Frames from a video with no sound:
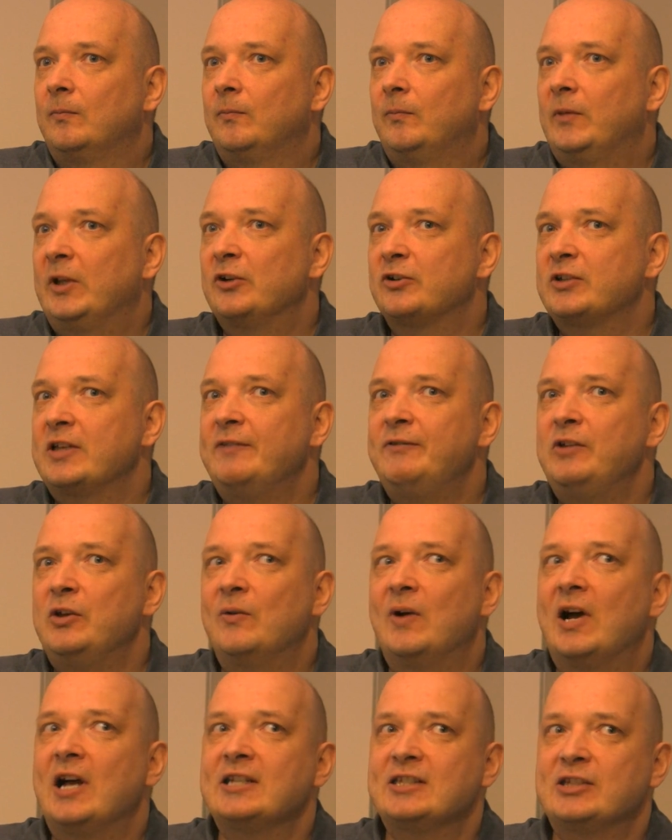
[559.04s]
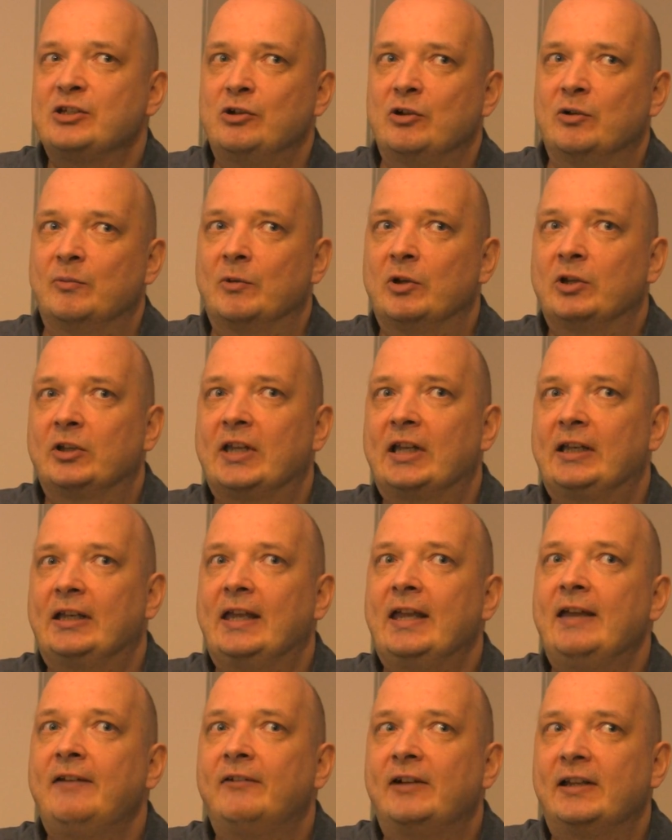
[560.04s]
Because if you assume that
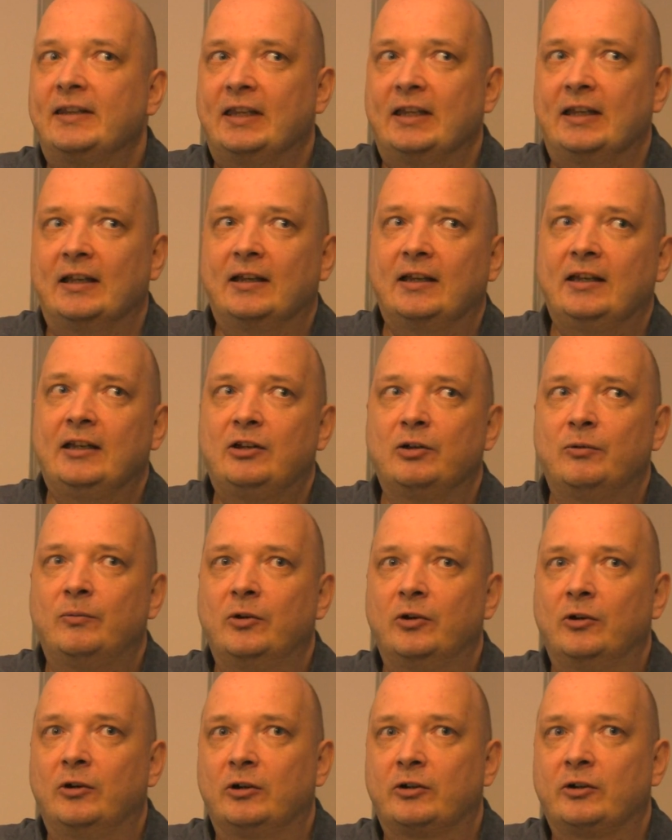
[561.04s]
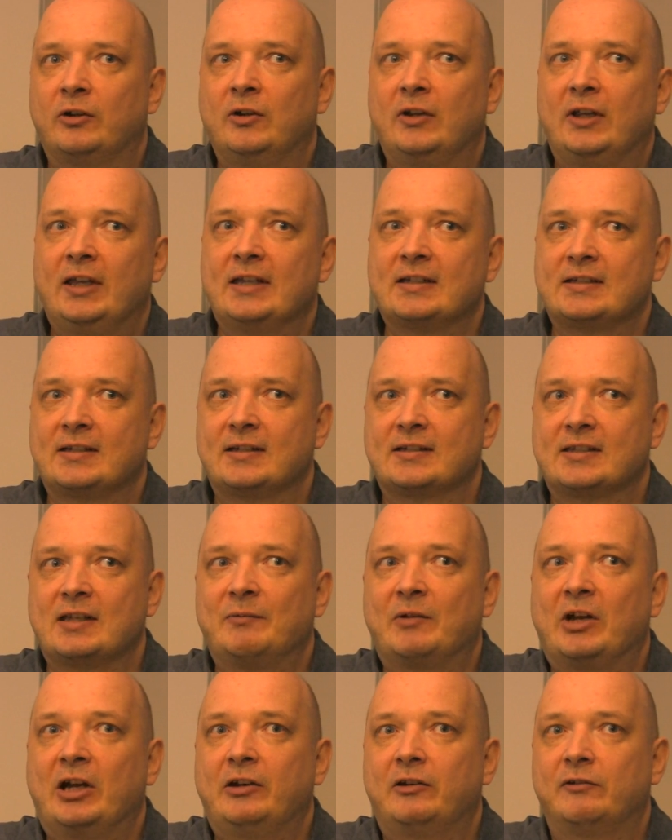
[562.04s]
everything in the world is
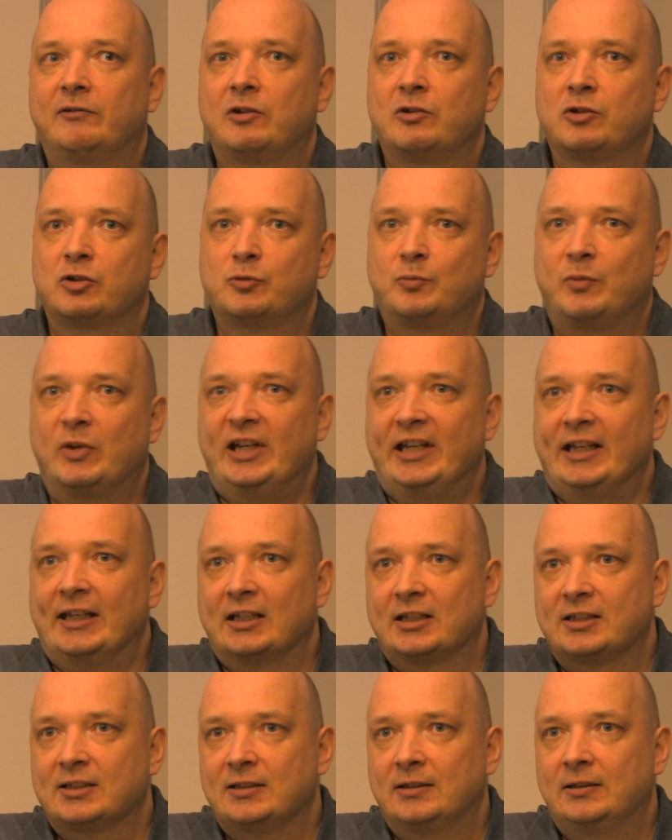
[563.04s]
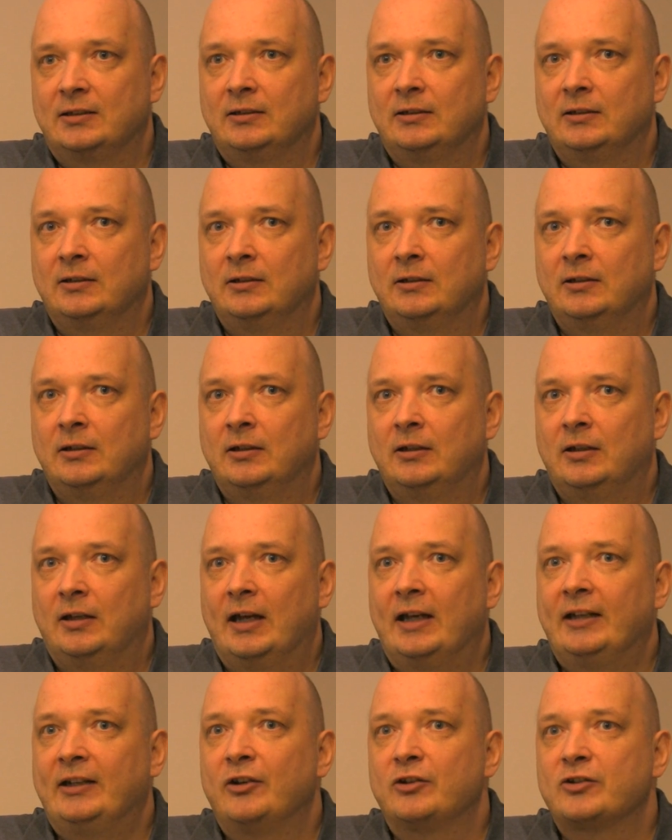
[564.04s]
some kind of springs,
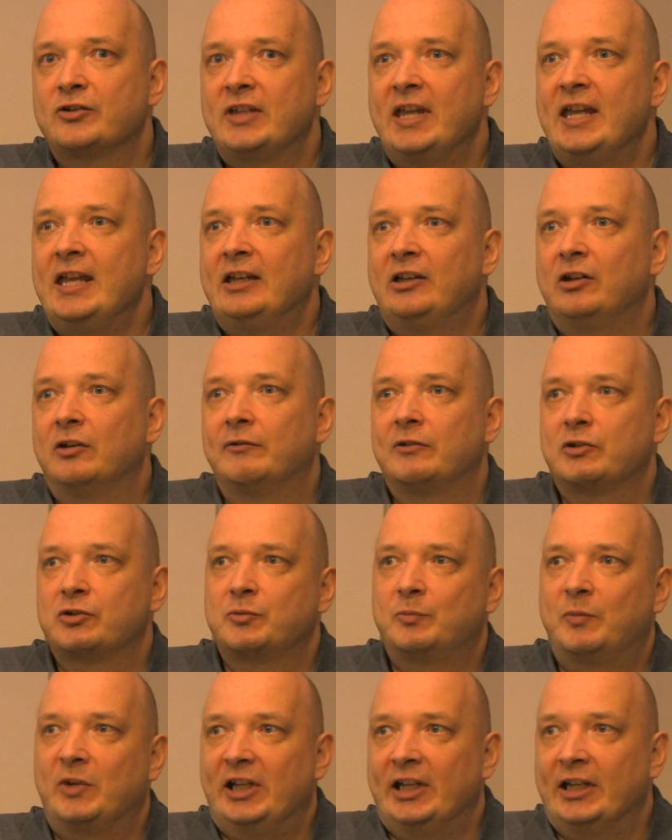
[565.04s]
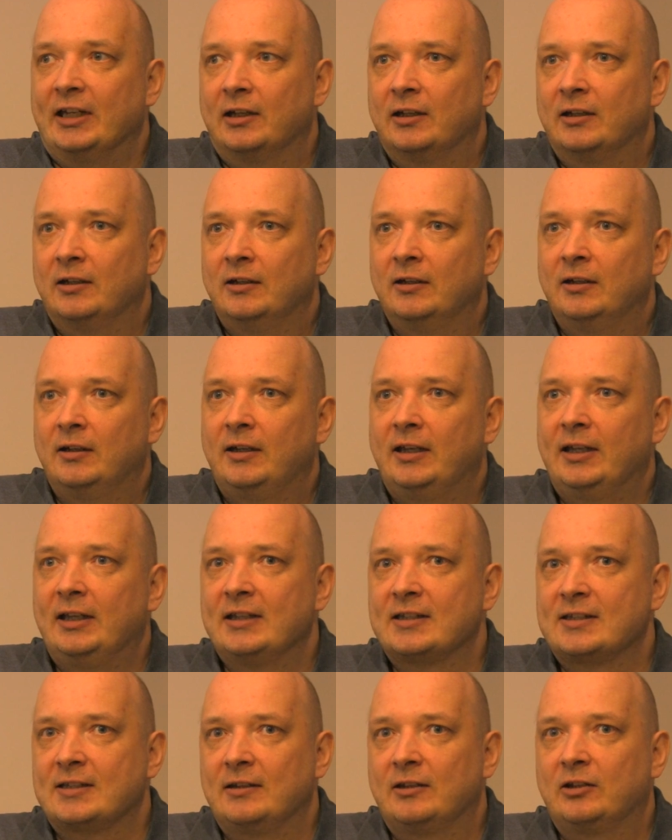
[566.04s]
and the state of a spring, it
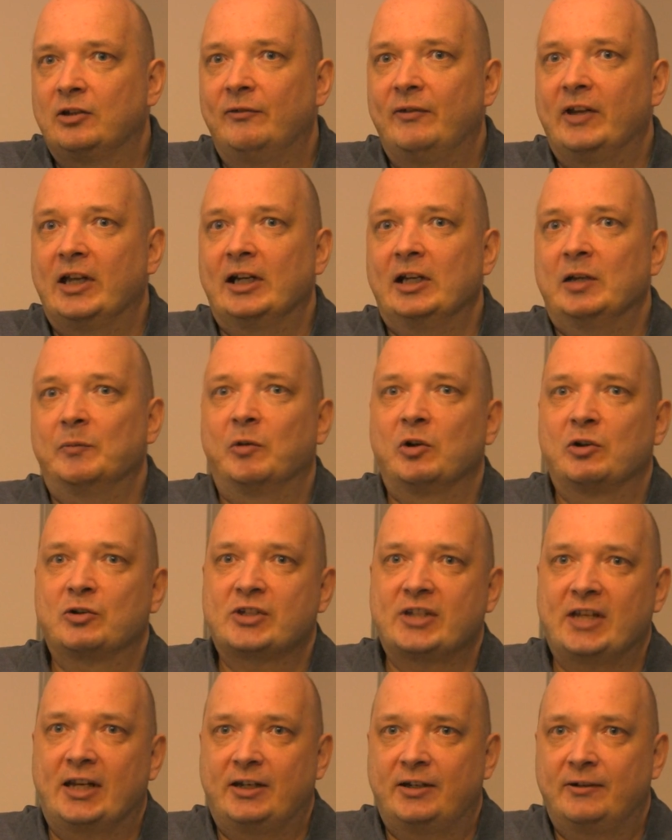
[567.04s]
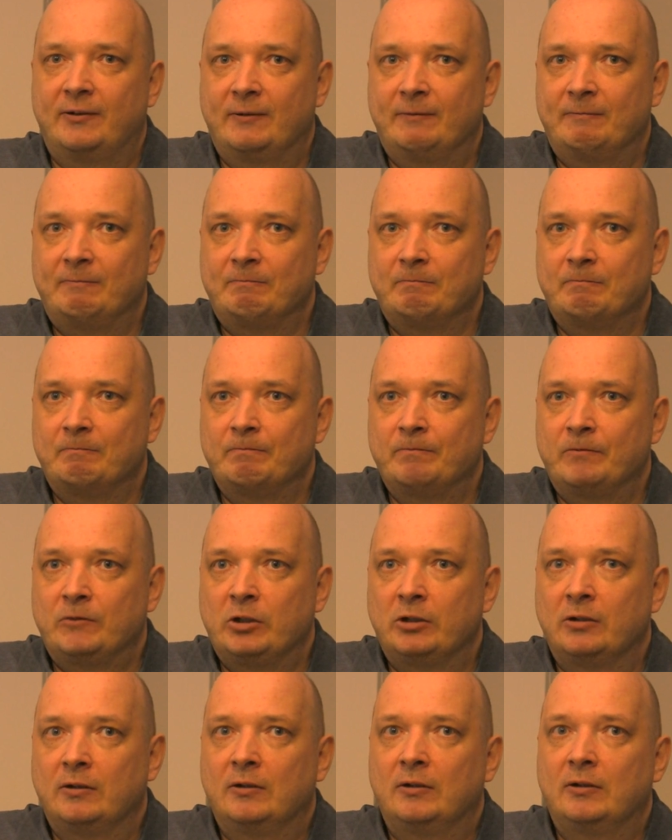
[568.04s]
is the variable z,
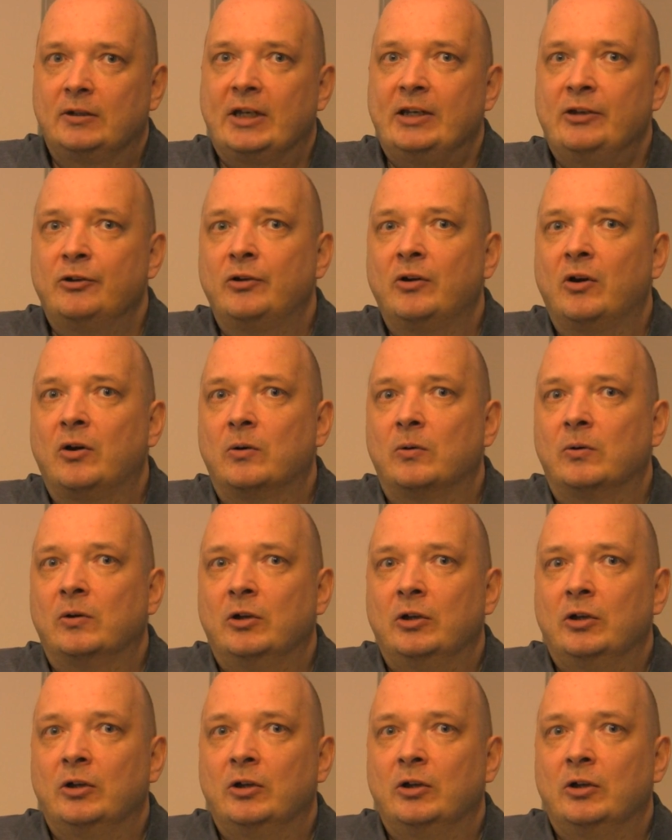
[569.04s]
then you know